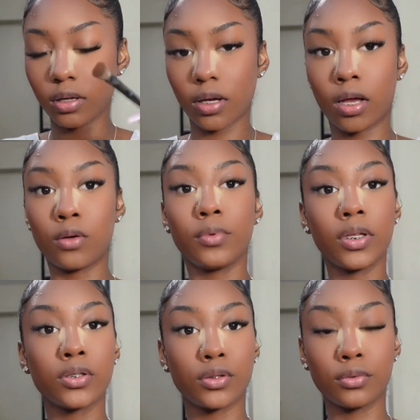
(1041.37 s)
I don't
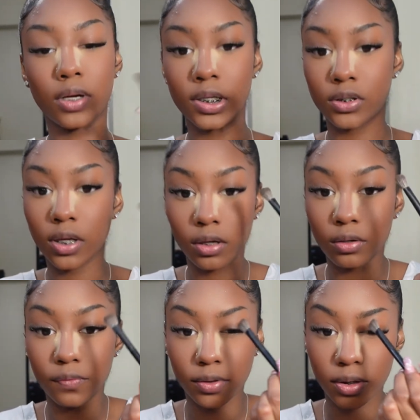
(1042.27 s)
really do
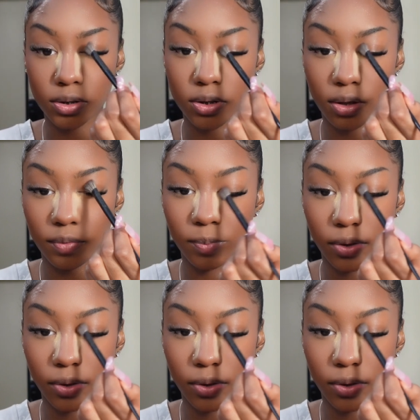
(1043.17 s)
eyeshadow for a soft